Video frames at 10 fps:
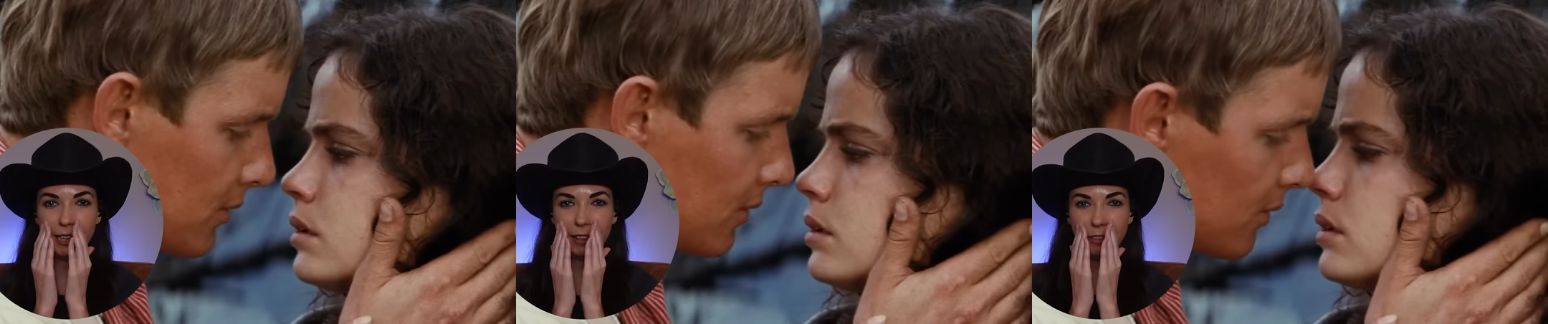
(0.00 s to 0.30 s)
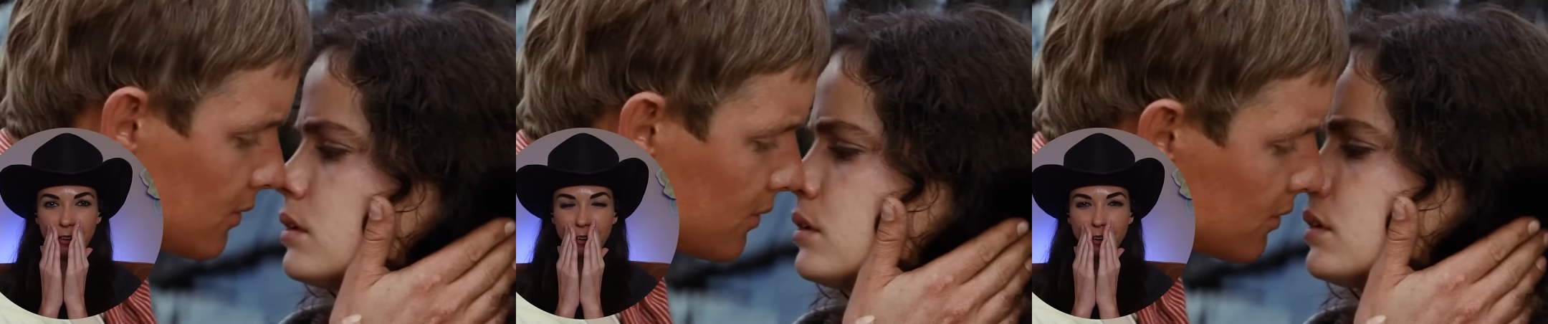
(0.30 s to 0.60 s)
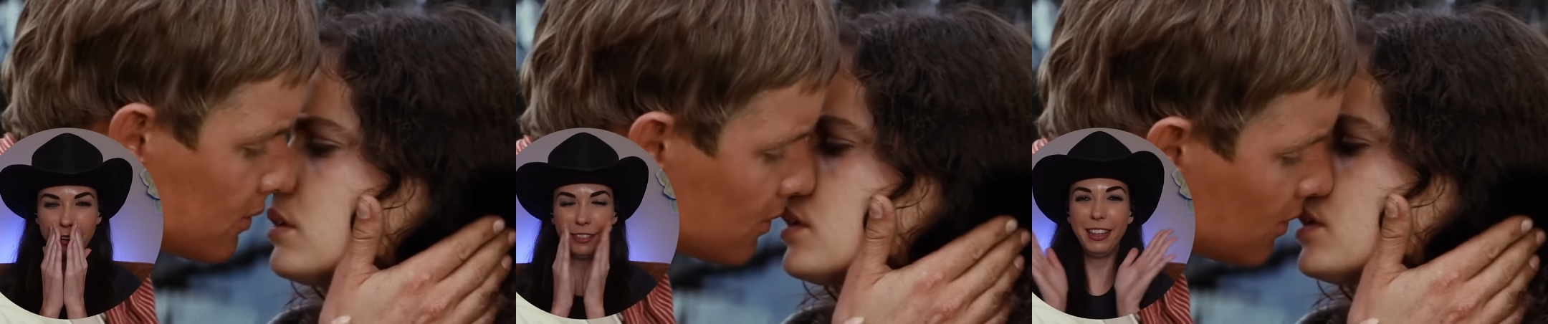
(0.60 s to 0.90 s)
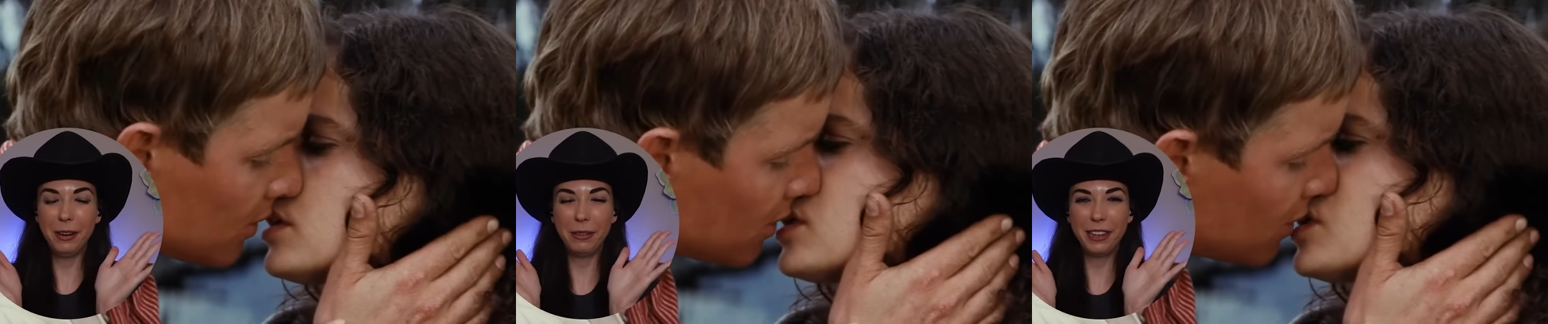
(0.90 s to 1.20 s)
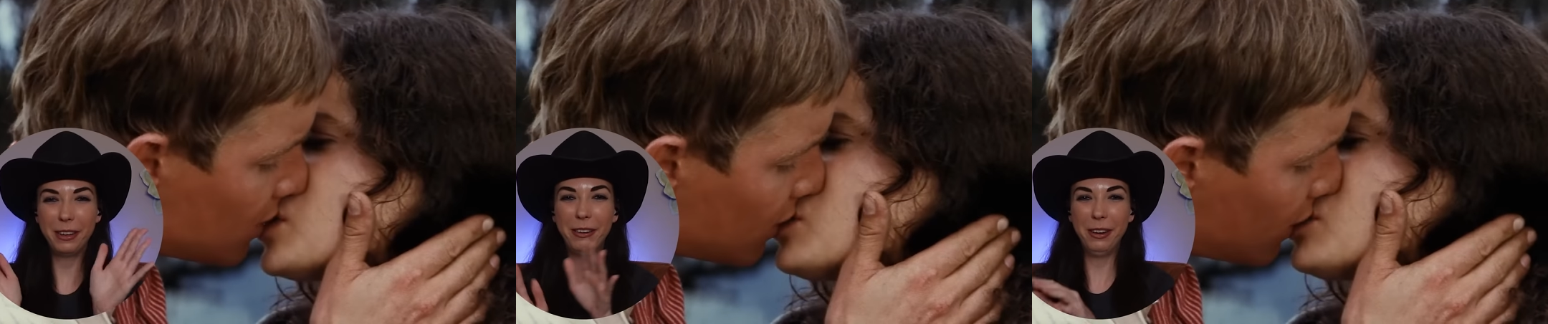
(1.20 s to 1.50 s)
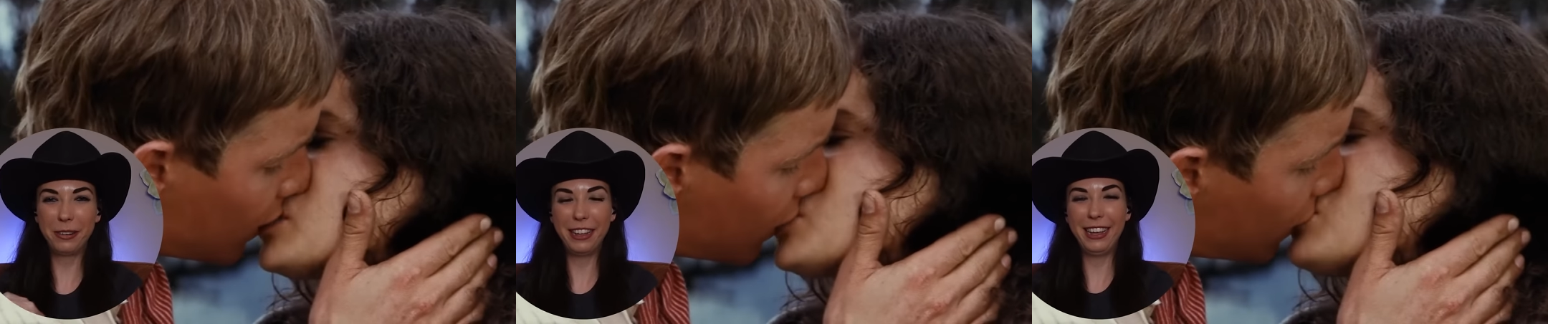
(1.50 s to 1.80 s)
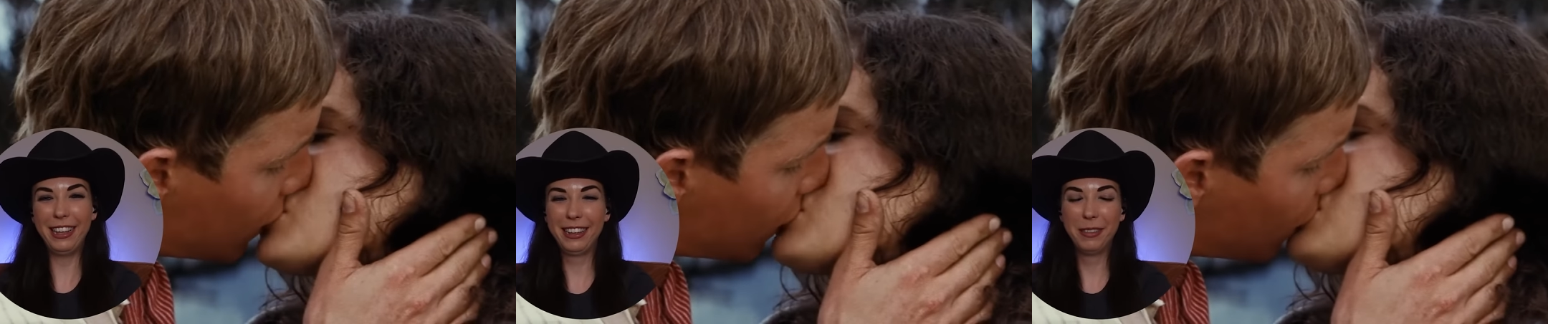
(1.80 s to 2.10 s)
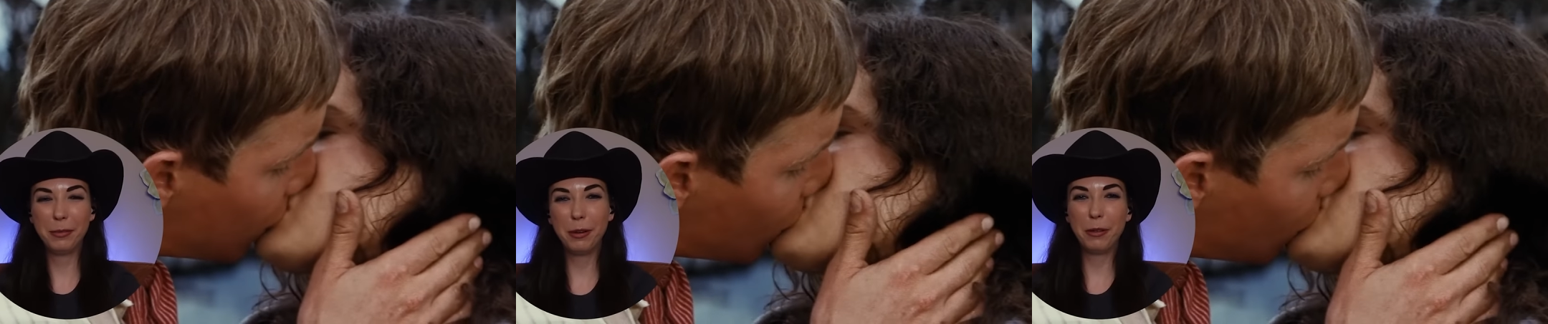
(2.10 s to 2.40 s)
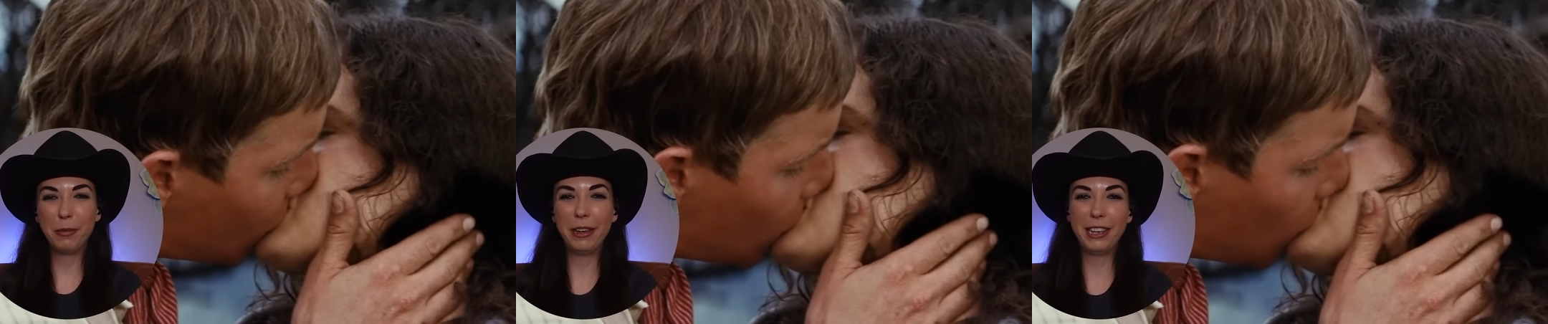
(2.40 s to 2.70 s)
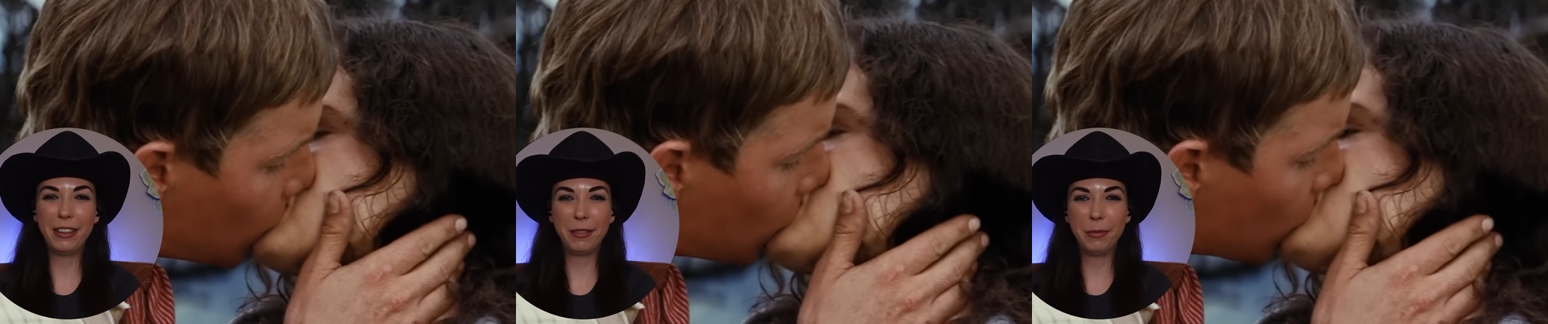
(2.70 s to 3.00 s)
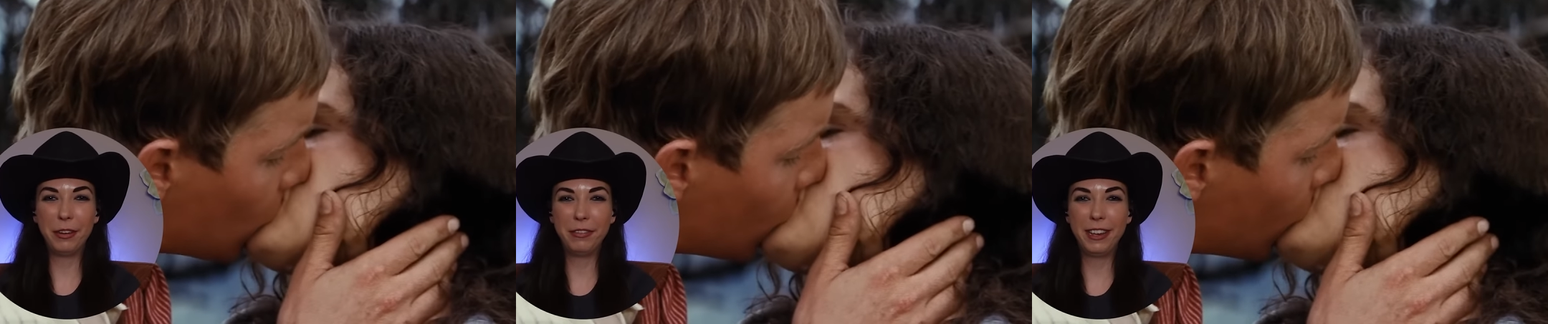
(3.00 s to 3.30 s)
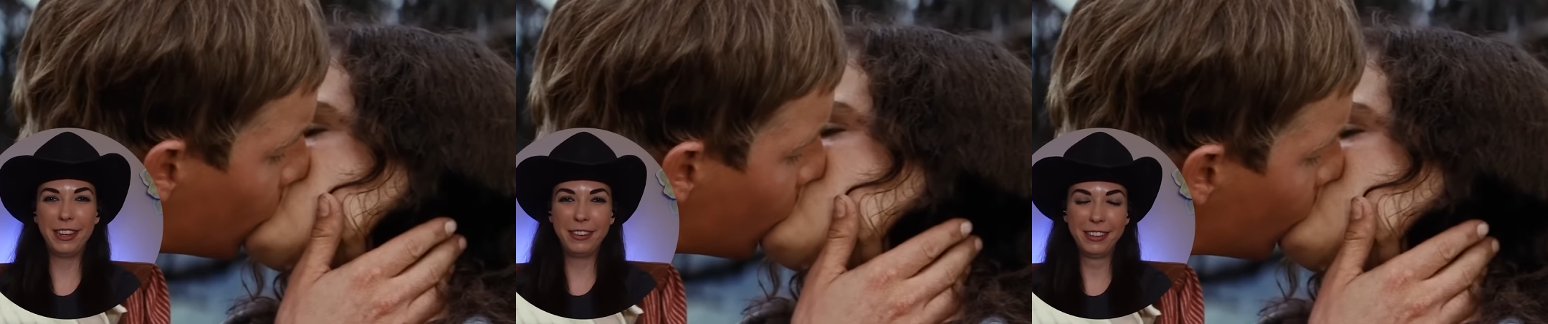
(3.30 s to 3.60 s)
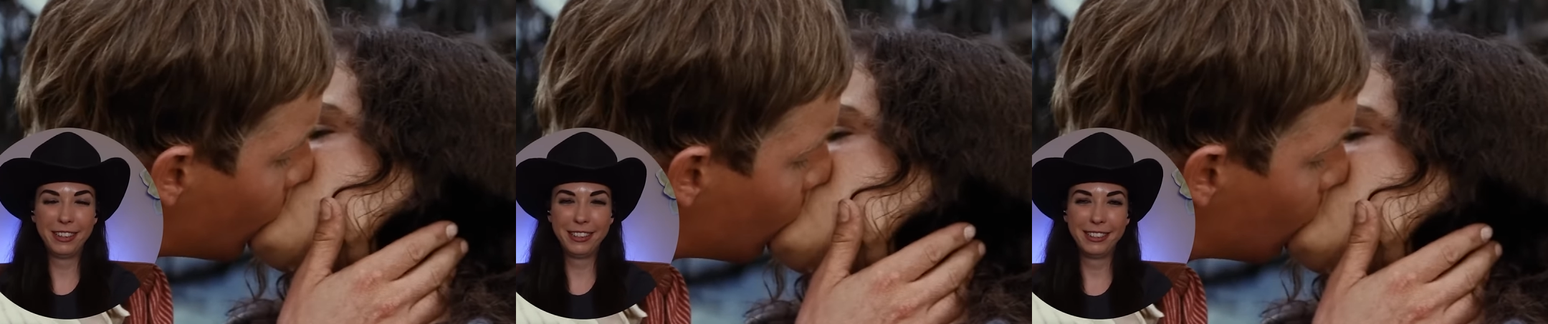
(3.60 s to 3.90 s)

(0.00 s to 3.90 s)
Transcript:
Speaker 1: Kiss her. There we go. Okay. Bro's making his move now.